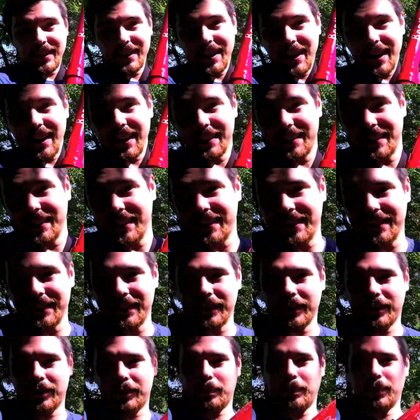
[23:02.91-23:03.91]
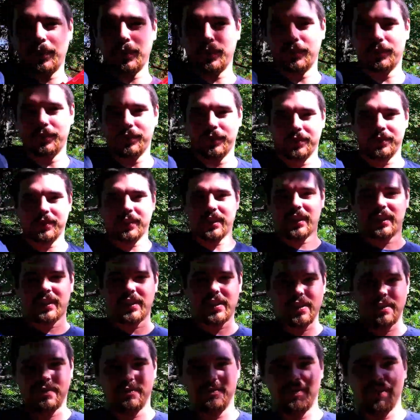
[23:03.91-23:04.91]
I think it looks beautiful, and
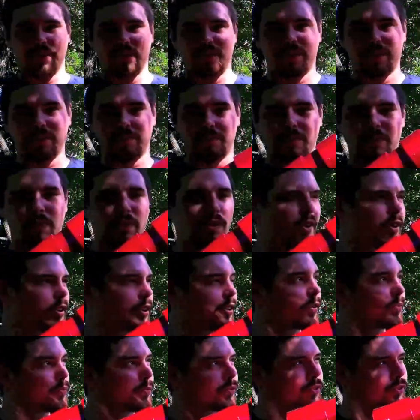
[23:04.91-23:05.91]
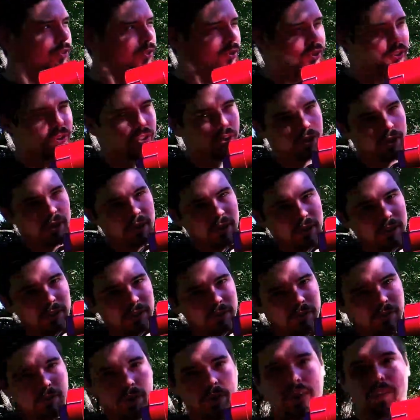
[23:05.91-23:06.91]
it fits in my arms good.
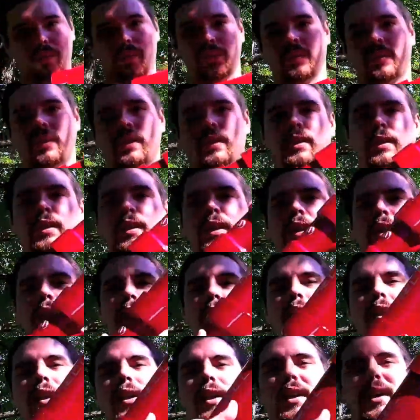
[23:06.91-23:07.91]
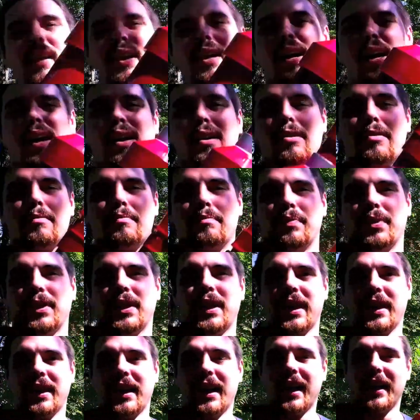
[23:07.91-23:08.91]
So, but
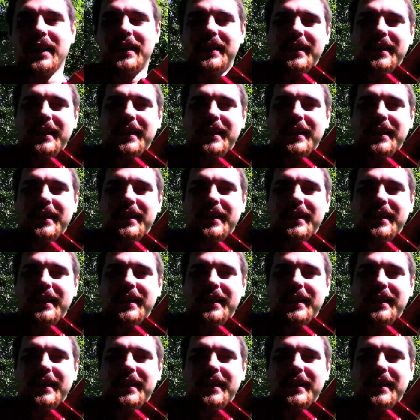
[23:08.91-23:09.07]
I got